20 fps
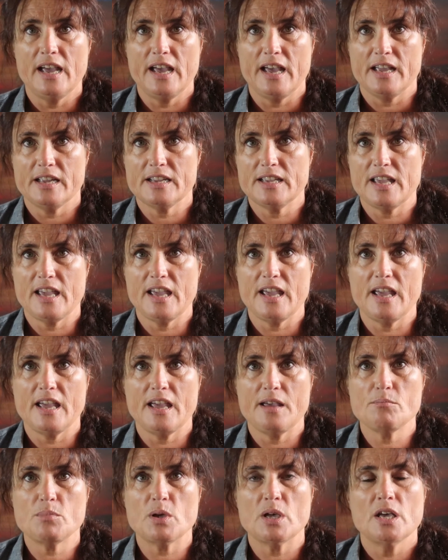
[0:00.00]
at
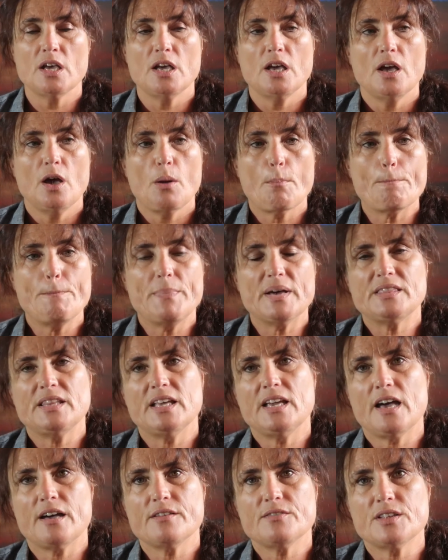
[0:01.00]
camp. But
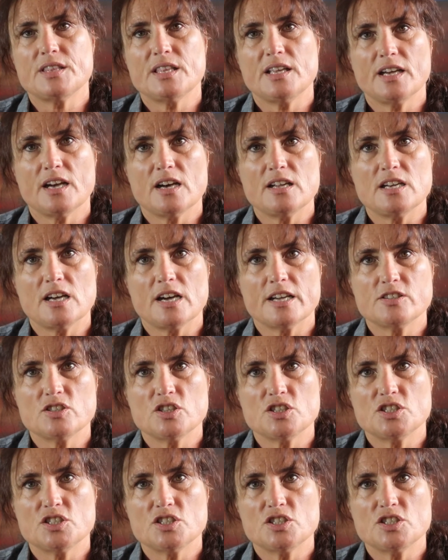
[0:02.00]
the other thing I like to